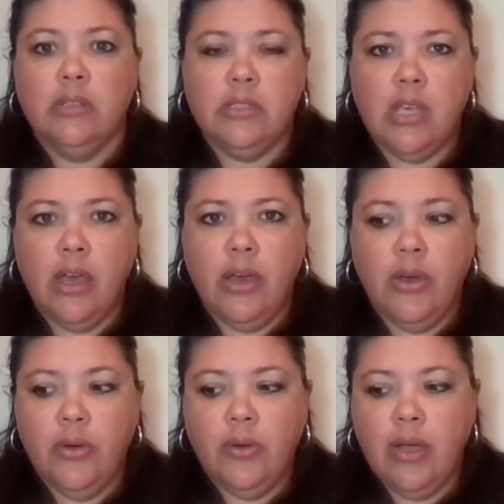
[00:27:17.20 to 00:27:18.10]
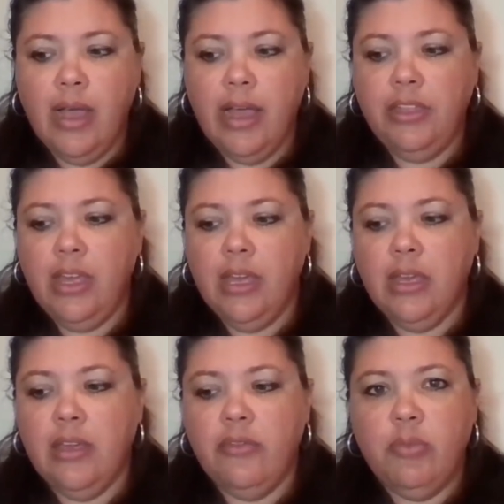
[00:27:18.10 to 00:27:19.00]
So I think
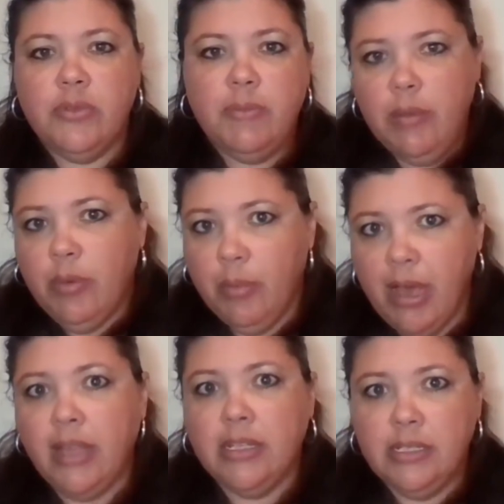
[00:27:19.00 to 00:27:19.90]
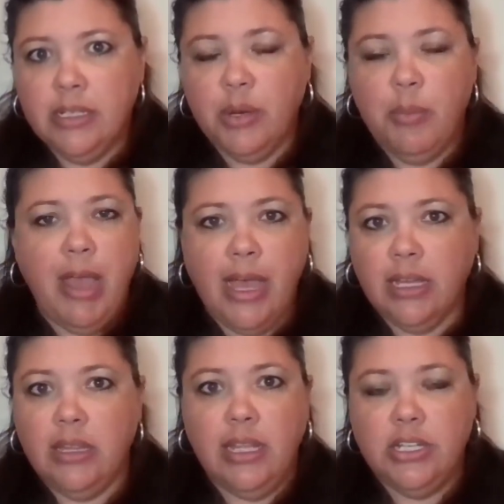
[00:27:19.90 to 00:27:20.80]
if people buy the sticker pack
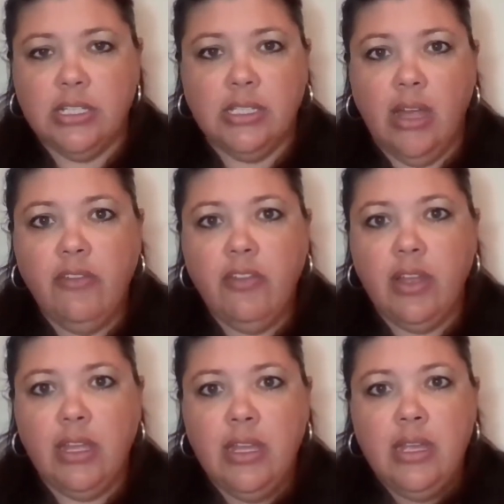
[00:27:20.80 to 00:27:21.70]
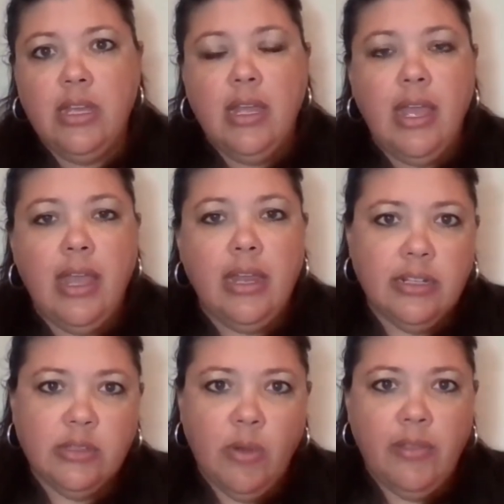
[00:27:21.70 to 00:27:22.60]
and they just love it, and
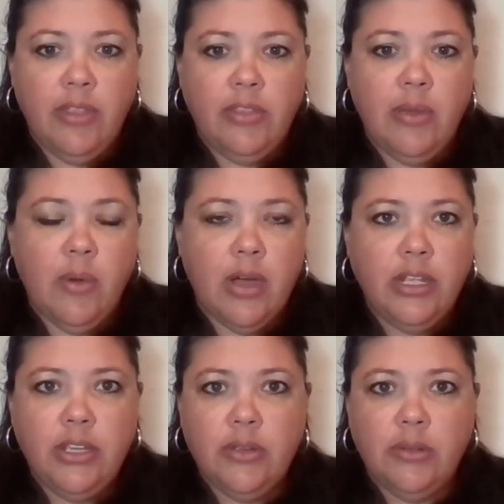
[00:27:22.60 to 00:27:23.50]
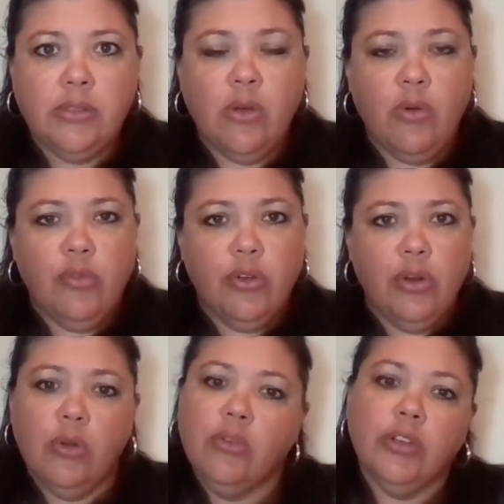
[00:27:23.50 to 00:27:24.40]
it's one that they want to use over and
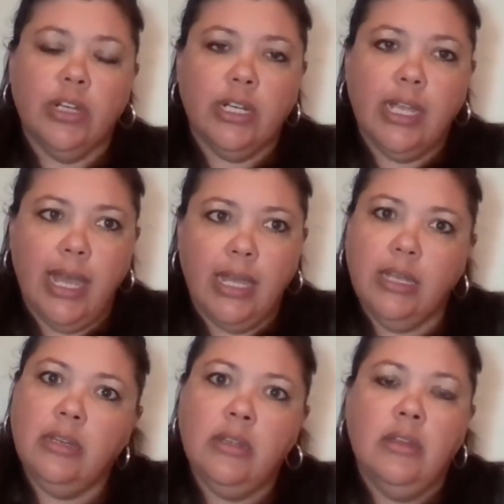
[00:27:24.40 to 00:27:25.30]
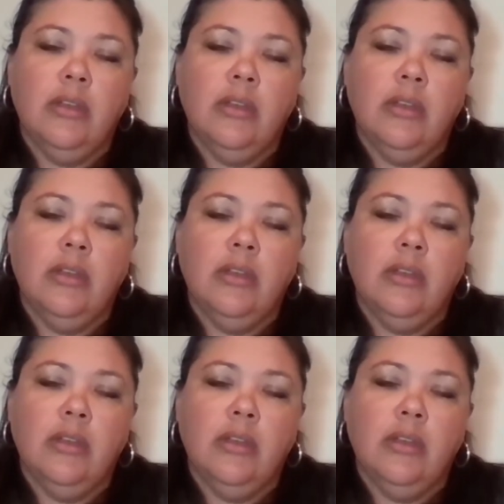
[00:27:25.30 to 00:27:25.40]
over again,